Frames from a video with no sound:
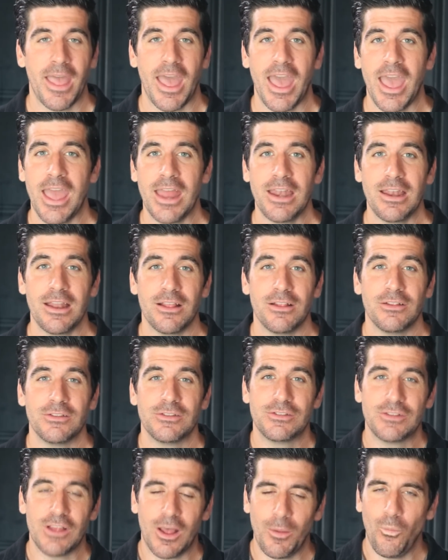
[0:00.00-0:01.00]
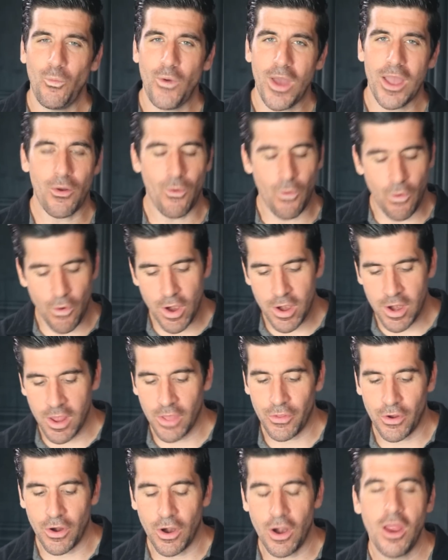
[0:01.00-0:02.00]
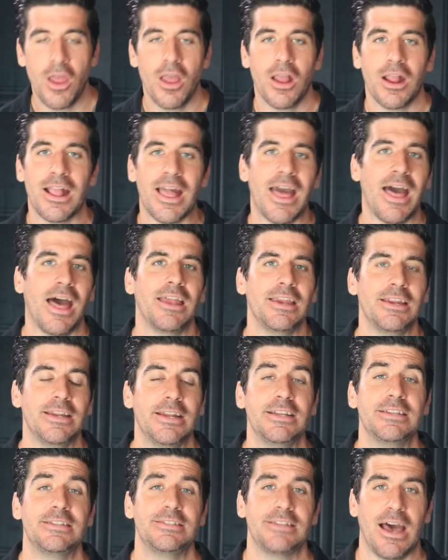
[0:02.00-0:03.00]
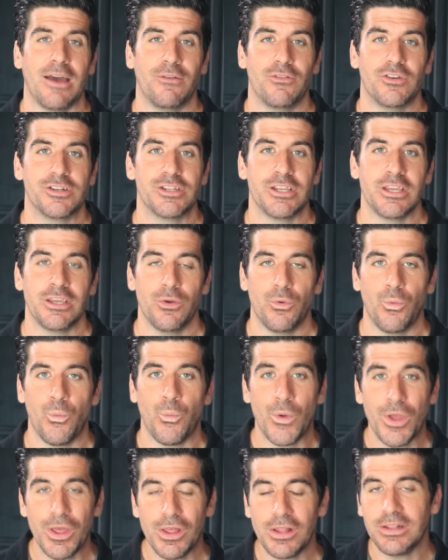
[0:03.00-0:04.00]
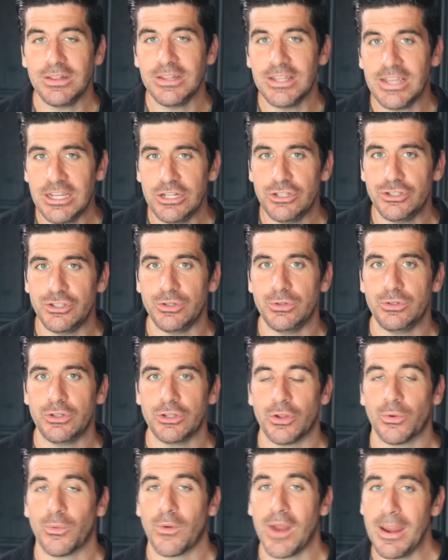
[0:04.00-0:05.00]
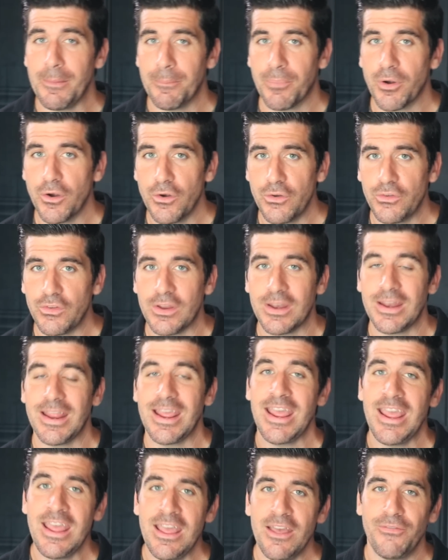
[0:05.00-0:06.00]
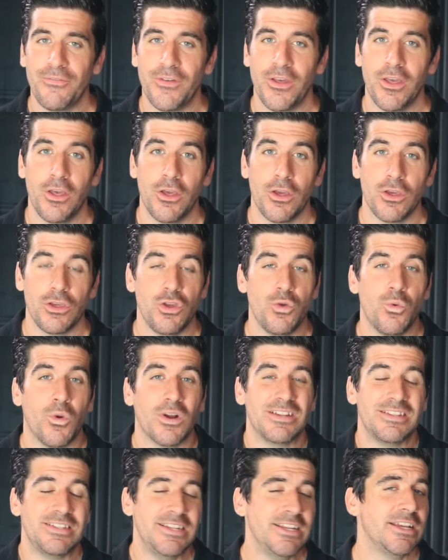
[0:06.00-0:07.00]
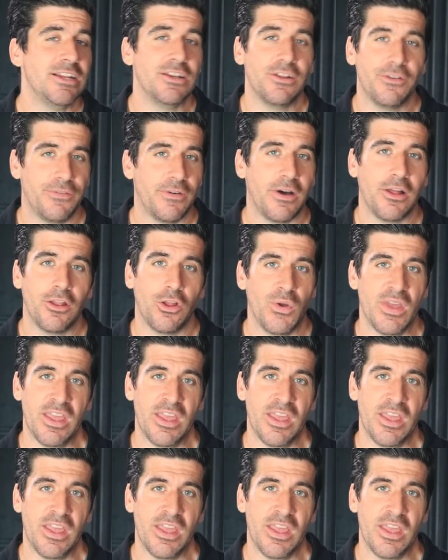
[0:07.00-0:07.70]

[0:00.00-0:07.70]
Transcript: And some way or another, God in His sovereignty will lead you to the right person if you are seeking to follow